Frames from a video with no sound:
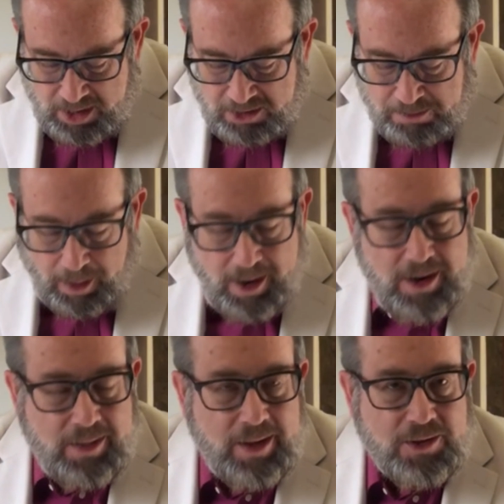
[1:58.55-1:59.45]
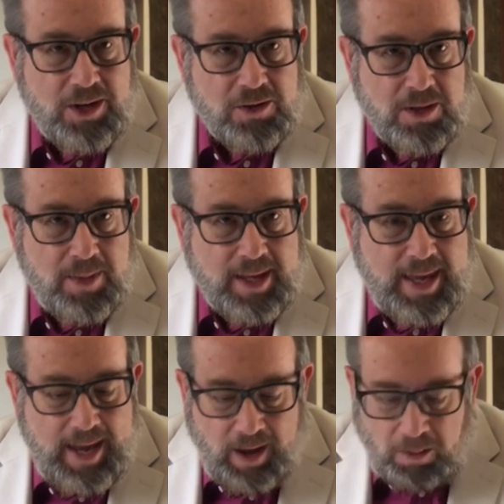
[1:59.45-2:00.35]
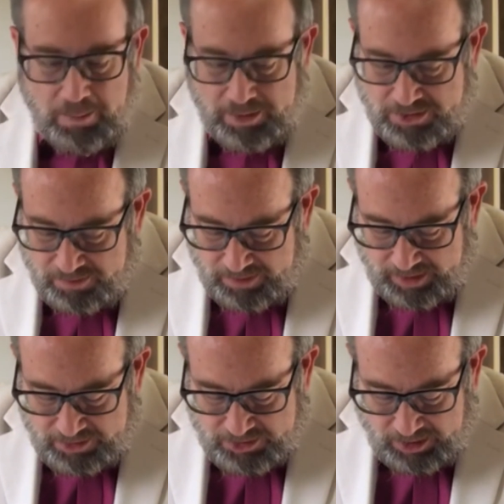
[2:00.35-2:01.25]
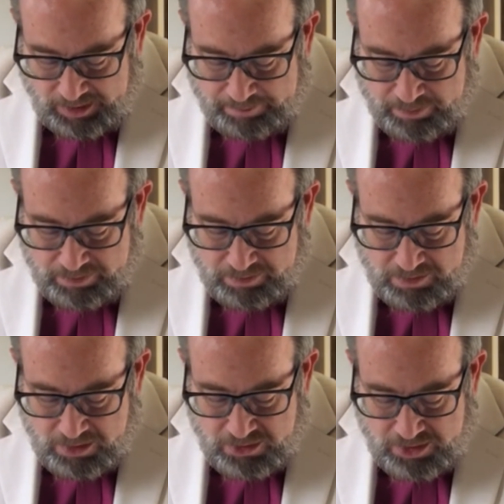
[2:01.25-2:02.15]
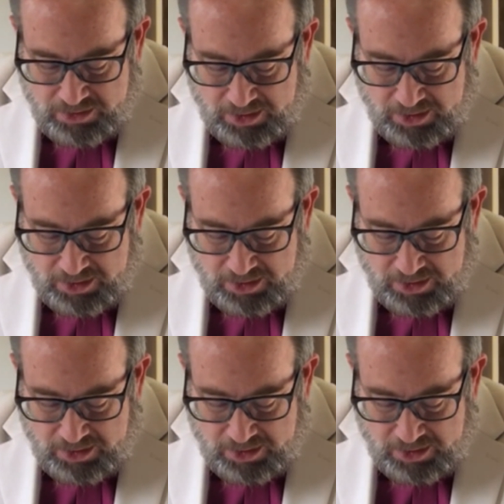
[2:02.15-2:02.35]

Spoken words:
as part of this, some of the key elements of this is